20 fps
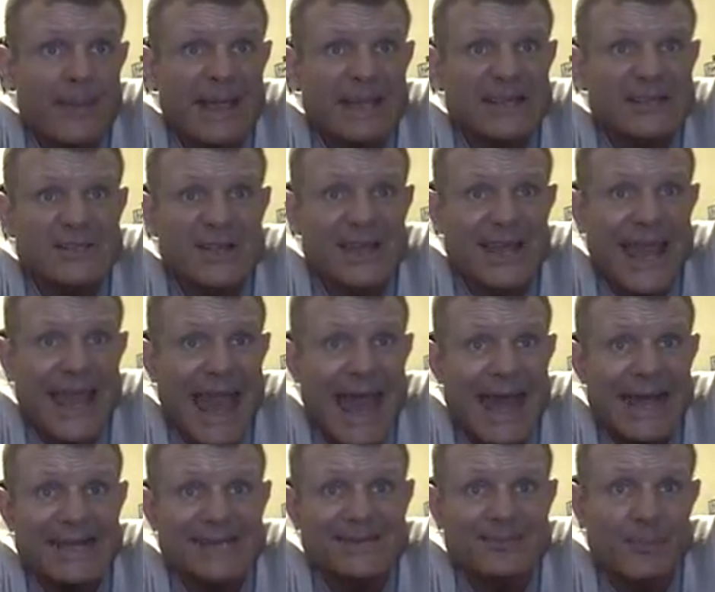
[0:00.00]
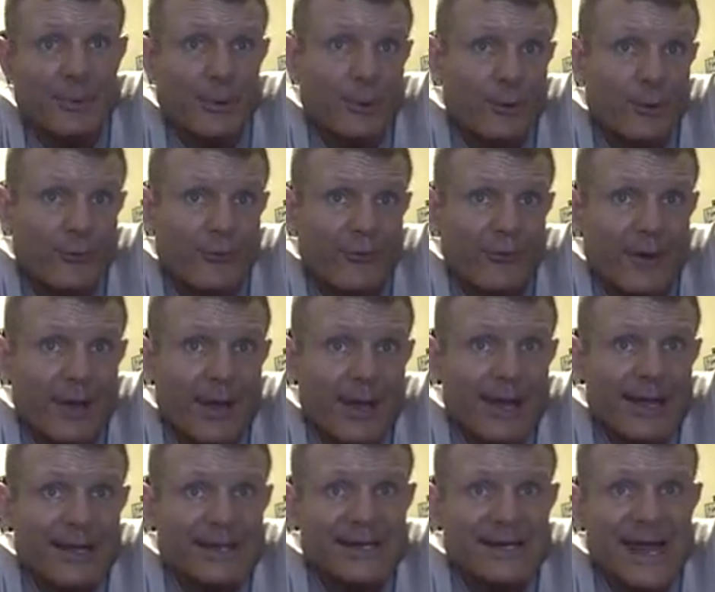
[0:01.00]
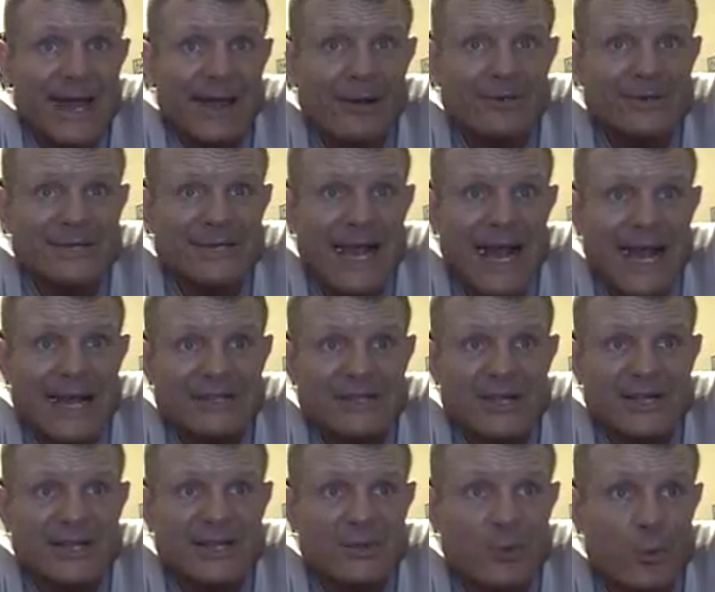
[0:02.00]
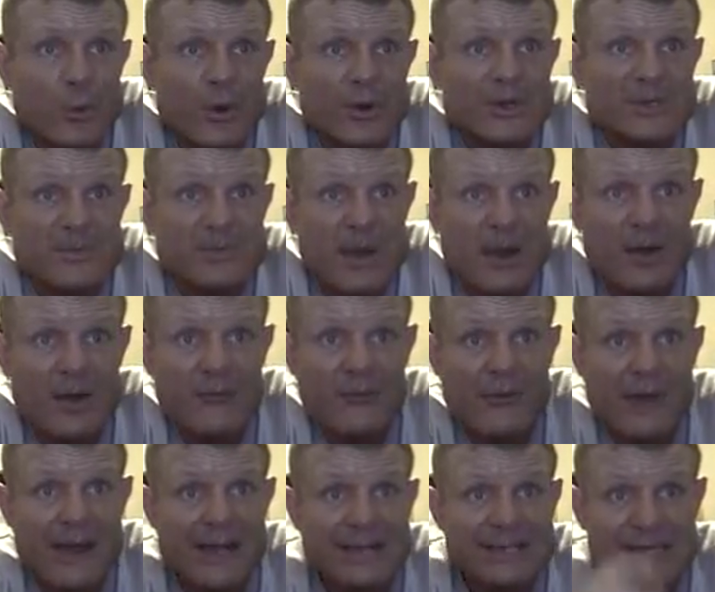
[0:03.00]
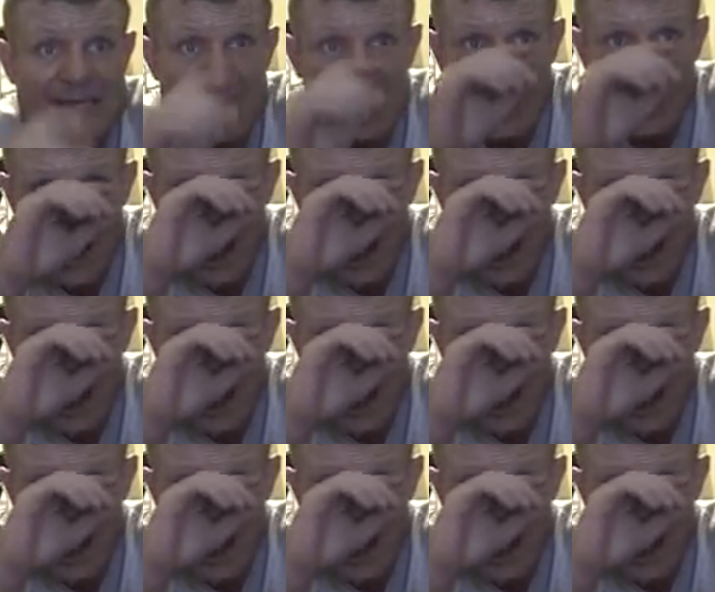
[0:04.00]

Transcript: Peachy the Cat is proof. Diego Sanchez's words paraphrased,